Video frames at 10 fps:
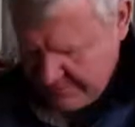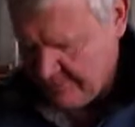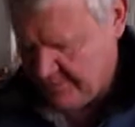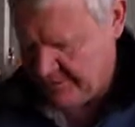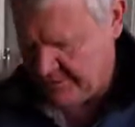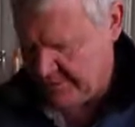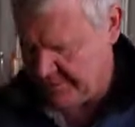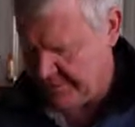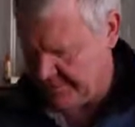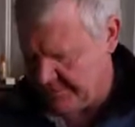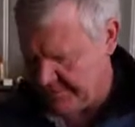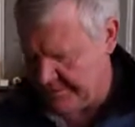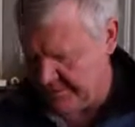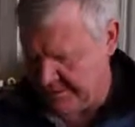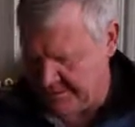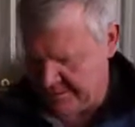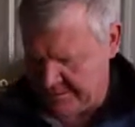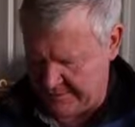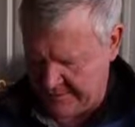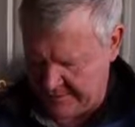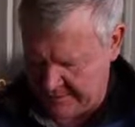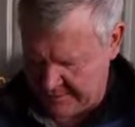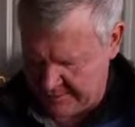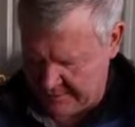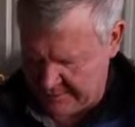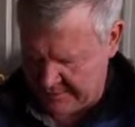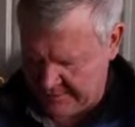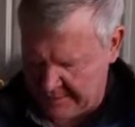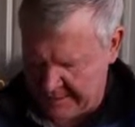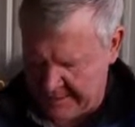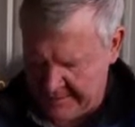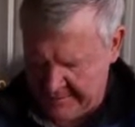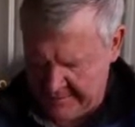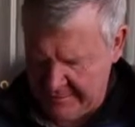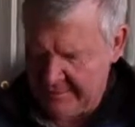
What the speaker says: it almost deep enough for that to sit in there, so as it can slide in